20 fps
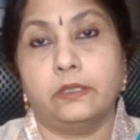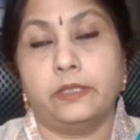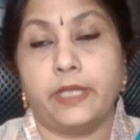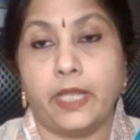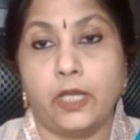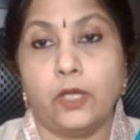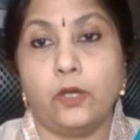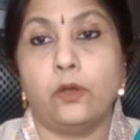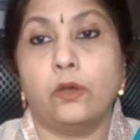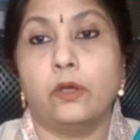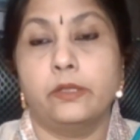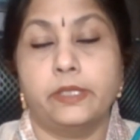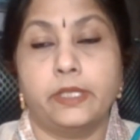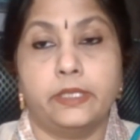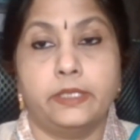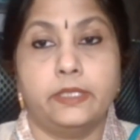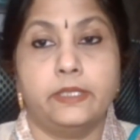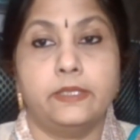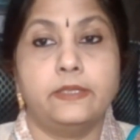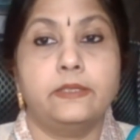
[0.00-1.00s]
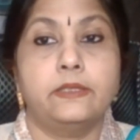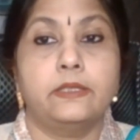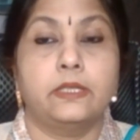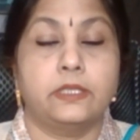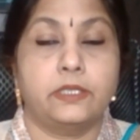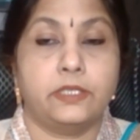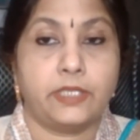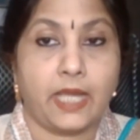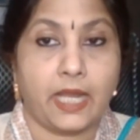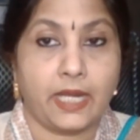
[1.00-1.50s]
take on, that is
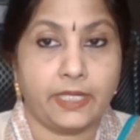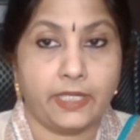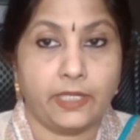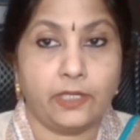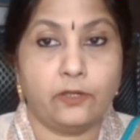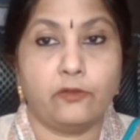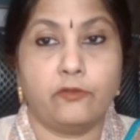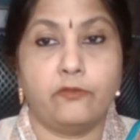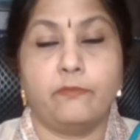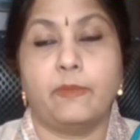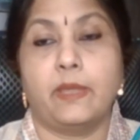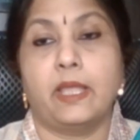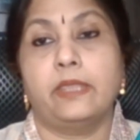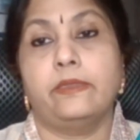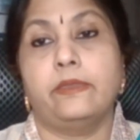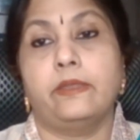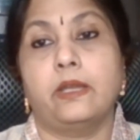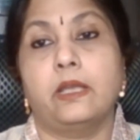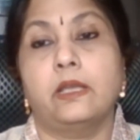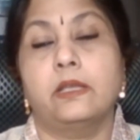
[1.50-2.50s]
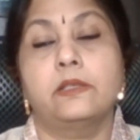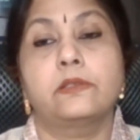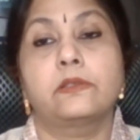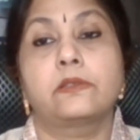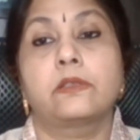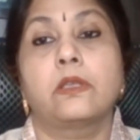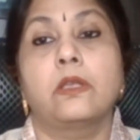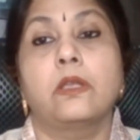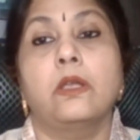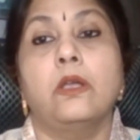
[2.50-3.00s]
chanting of
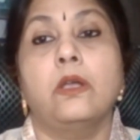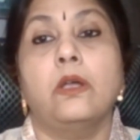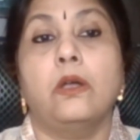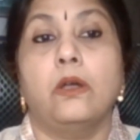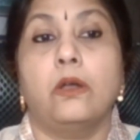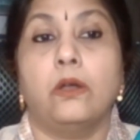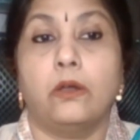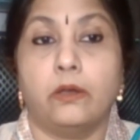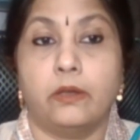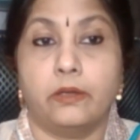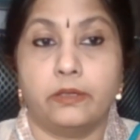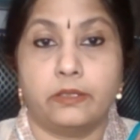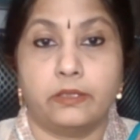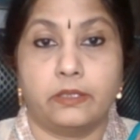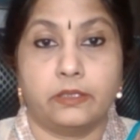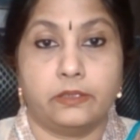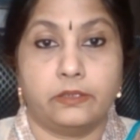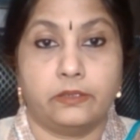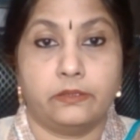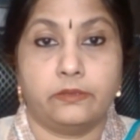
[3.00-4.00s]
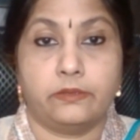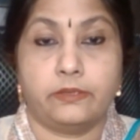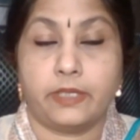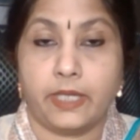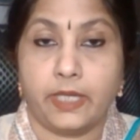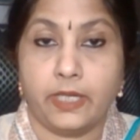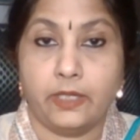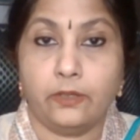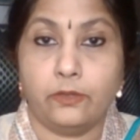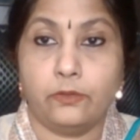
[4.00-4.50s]
mantras or
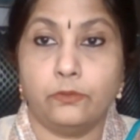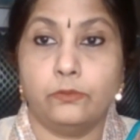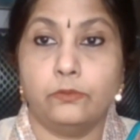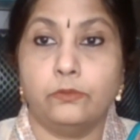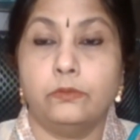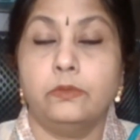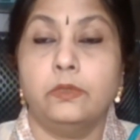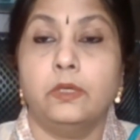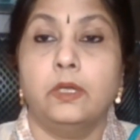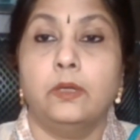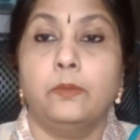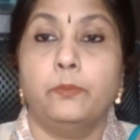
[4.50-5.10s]
trying to